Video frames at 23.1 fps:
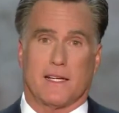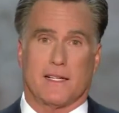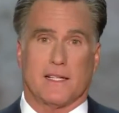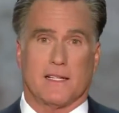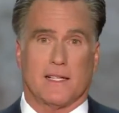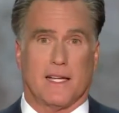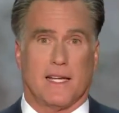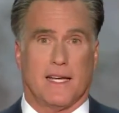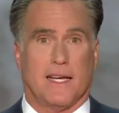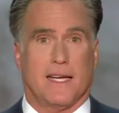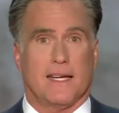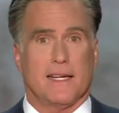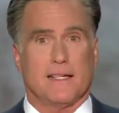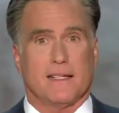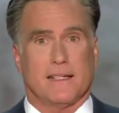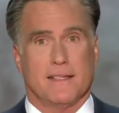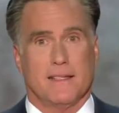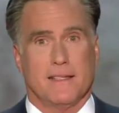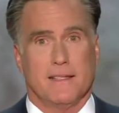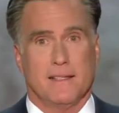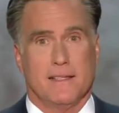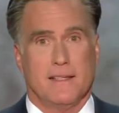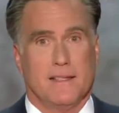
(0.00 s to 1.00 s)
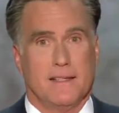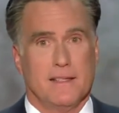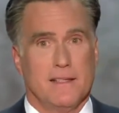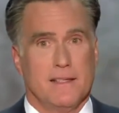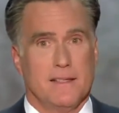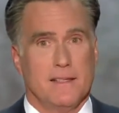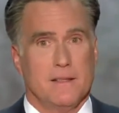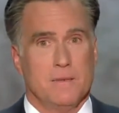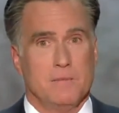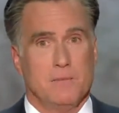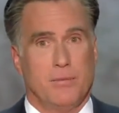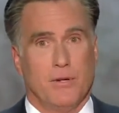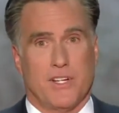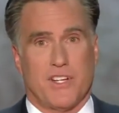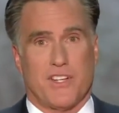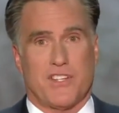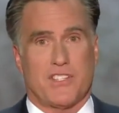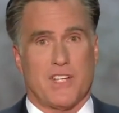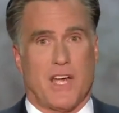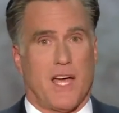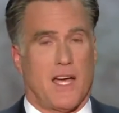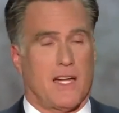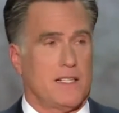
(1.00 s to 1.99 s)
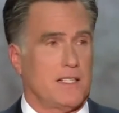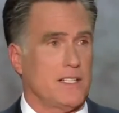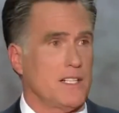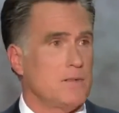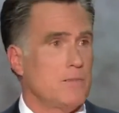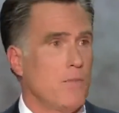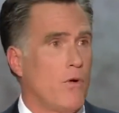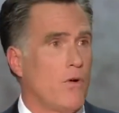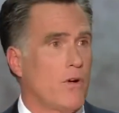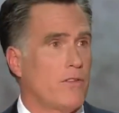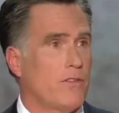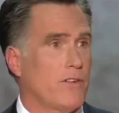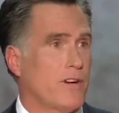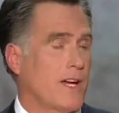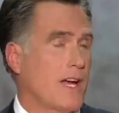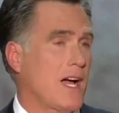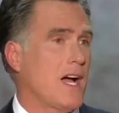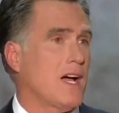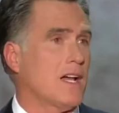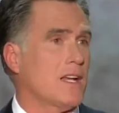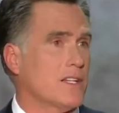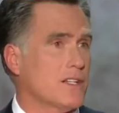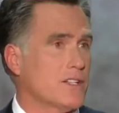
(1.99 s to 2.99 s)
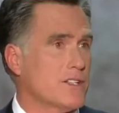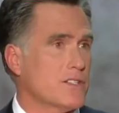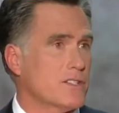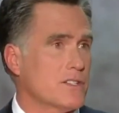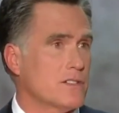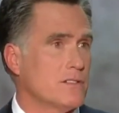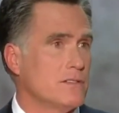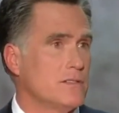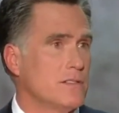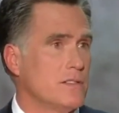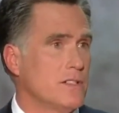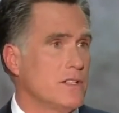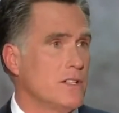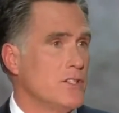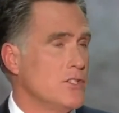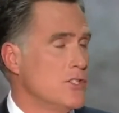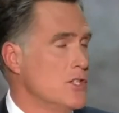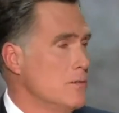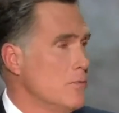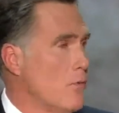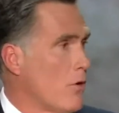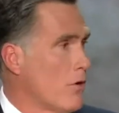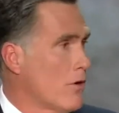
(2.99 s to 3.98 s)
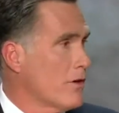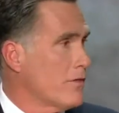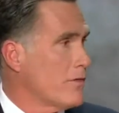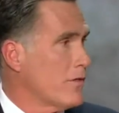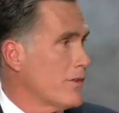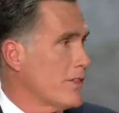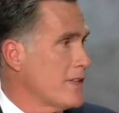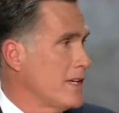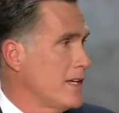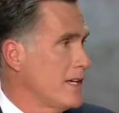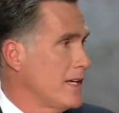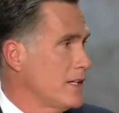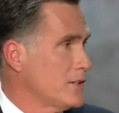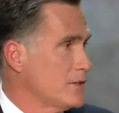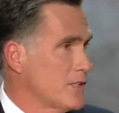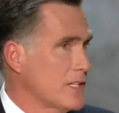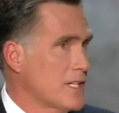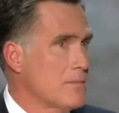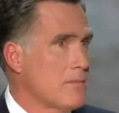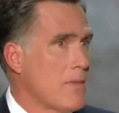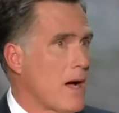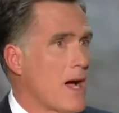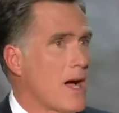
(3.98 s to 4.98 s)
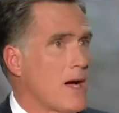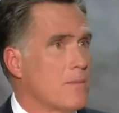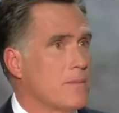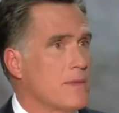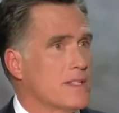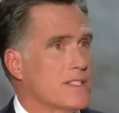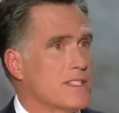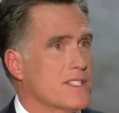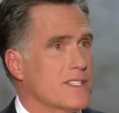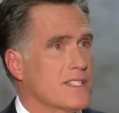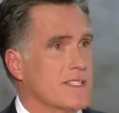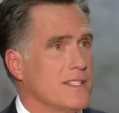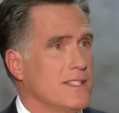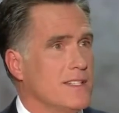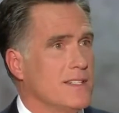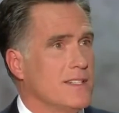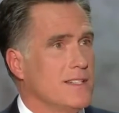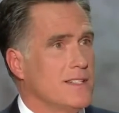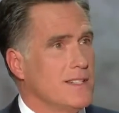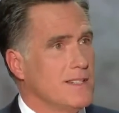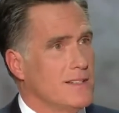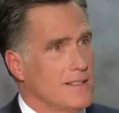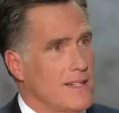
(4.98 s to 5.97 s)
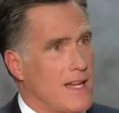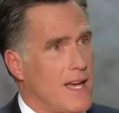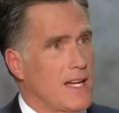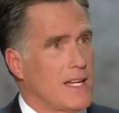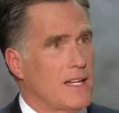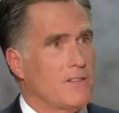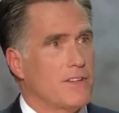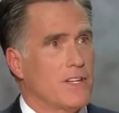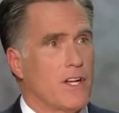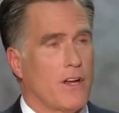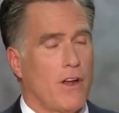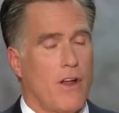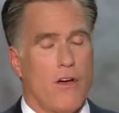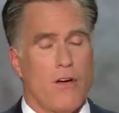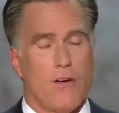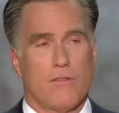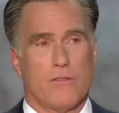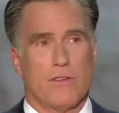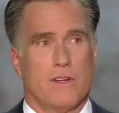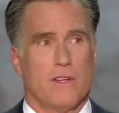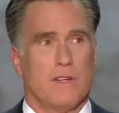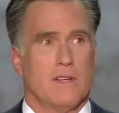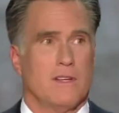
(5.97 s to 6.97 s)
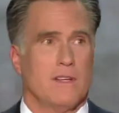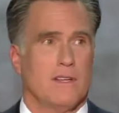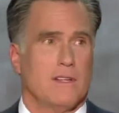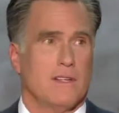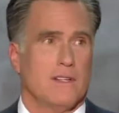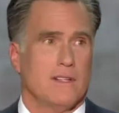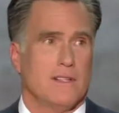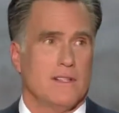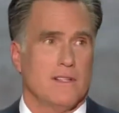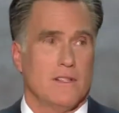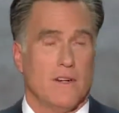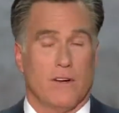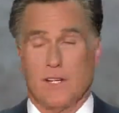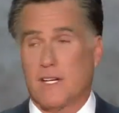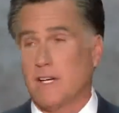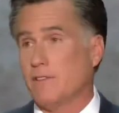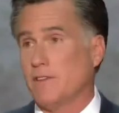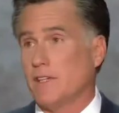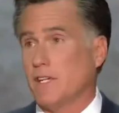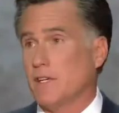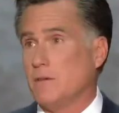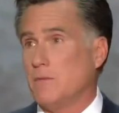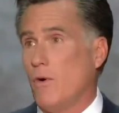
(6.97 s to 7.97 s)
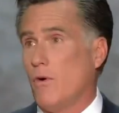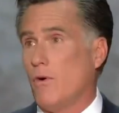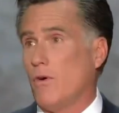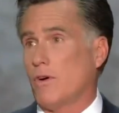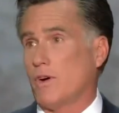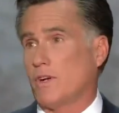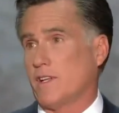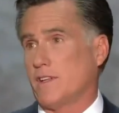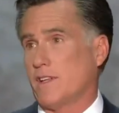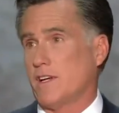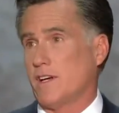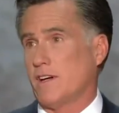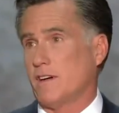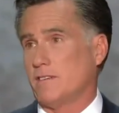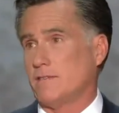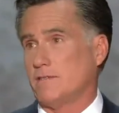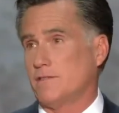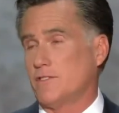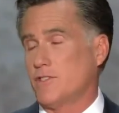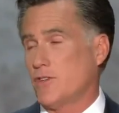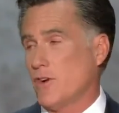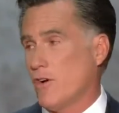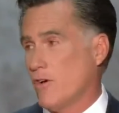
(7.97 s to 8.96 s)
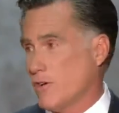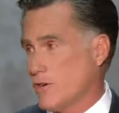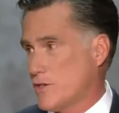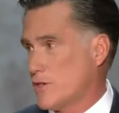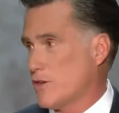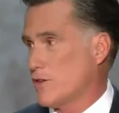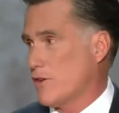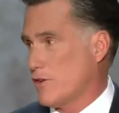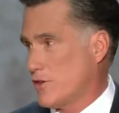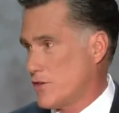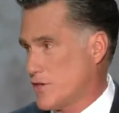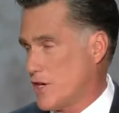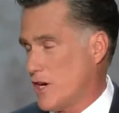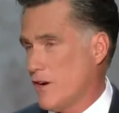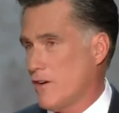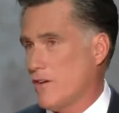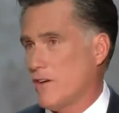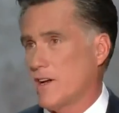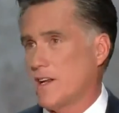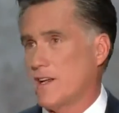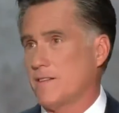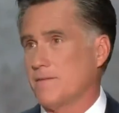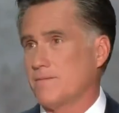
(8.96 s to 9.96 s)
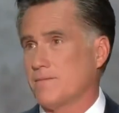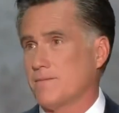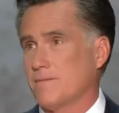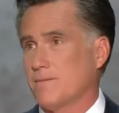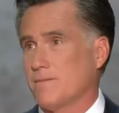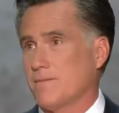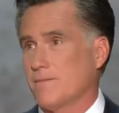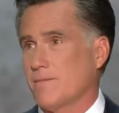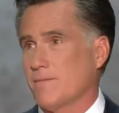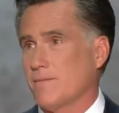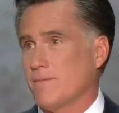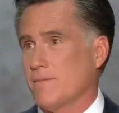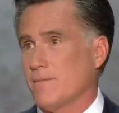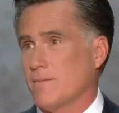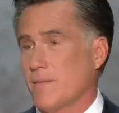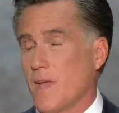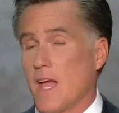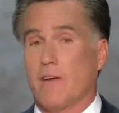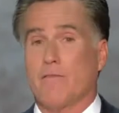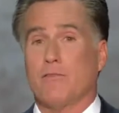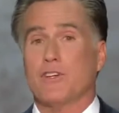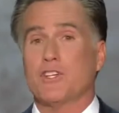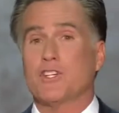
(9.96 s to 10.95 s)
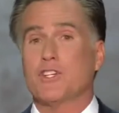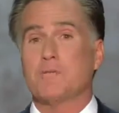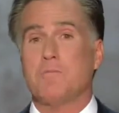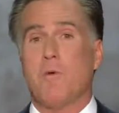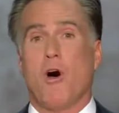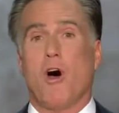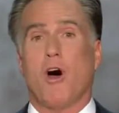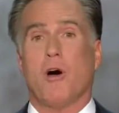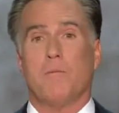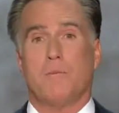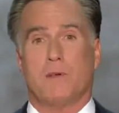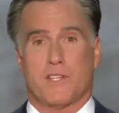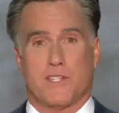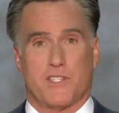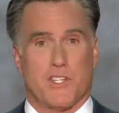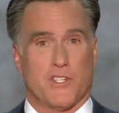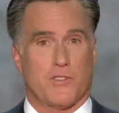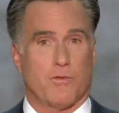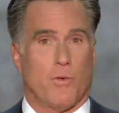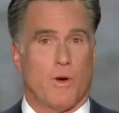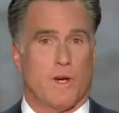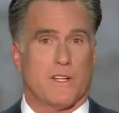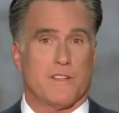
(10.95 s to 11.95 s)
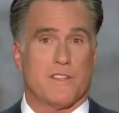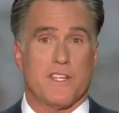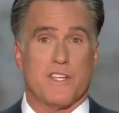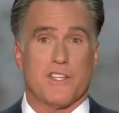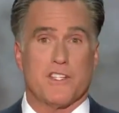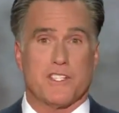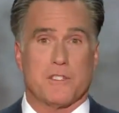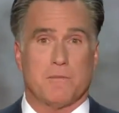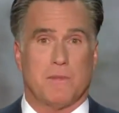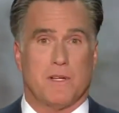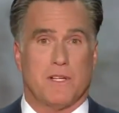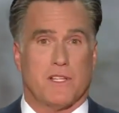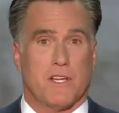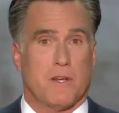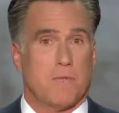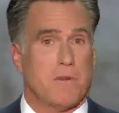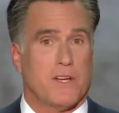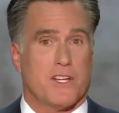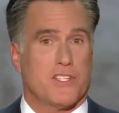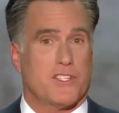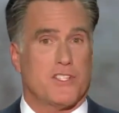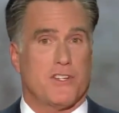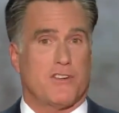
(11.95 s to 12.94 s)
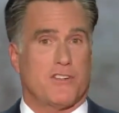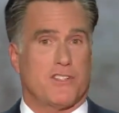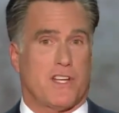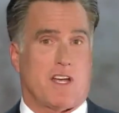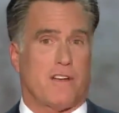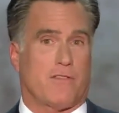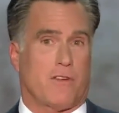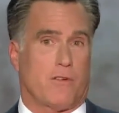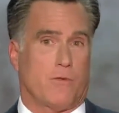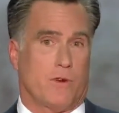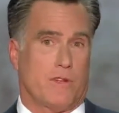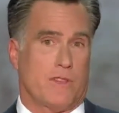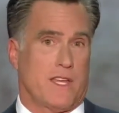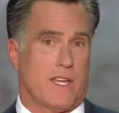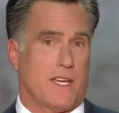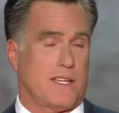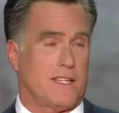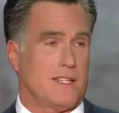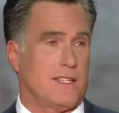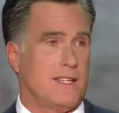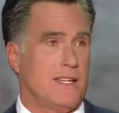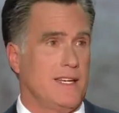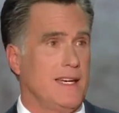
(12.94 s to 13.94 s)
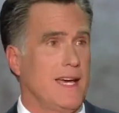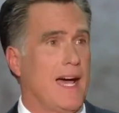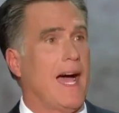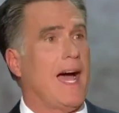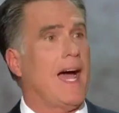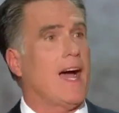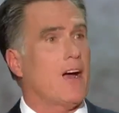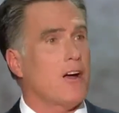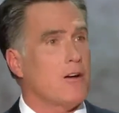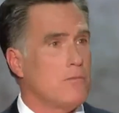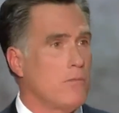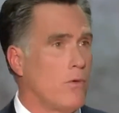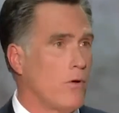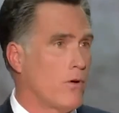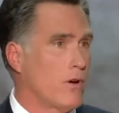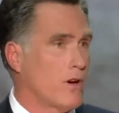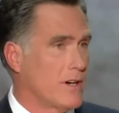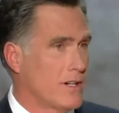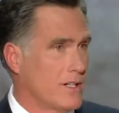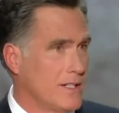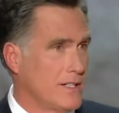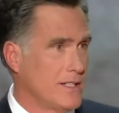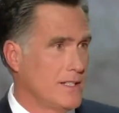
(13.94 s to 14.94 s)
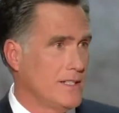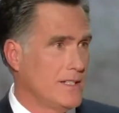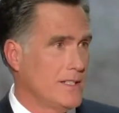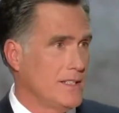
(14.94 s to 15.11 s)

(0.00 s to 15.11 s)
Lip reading: get a little ahead, put aside a little more for college, do more for the elderly mom that's now living alone, or give a little more to their church or their charity. Every small business wanted these to be their best years ever, when they could hire more,